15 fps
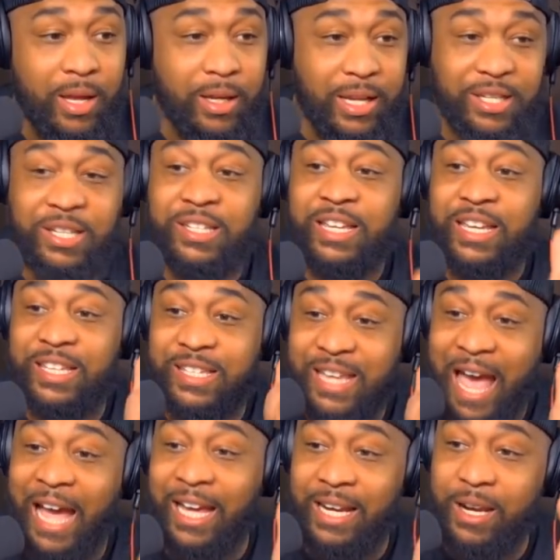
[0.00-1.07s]
This is
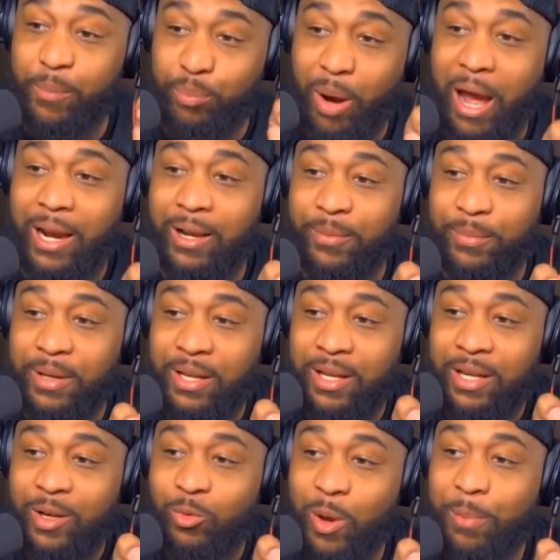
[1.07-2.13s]
exactly the problem
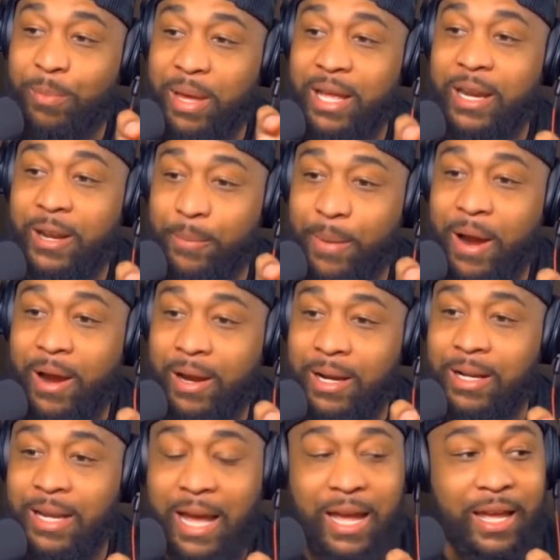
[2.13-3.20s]
with men in America
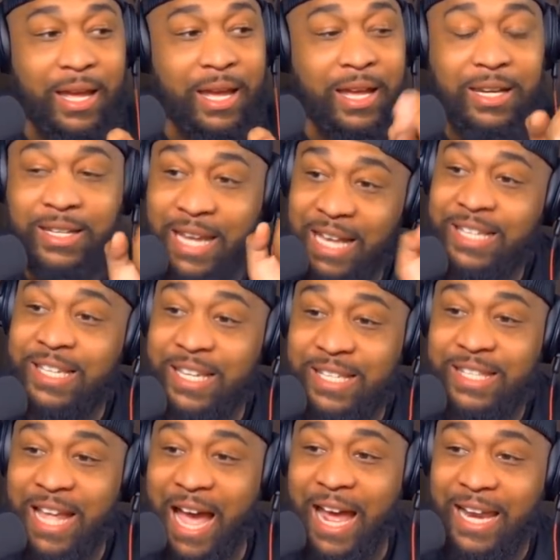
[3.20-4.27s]
today. This is
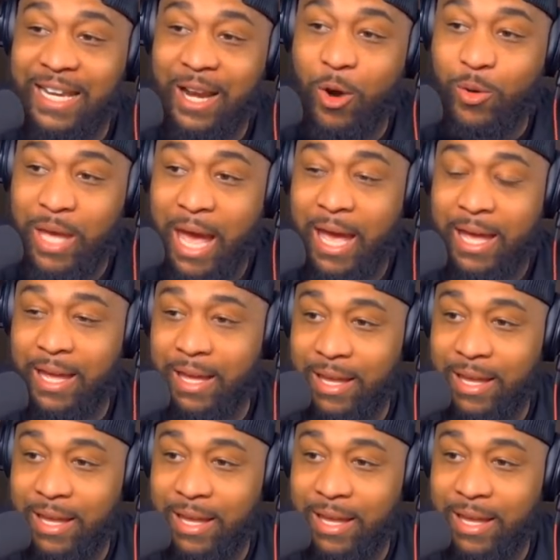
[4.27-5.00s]
not okay.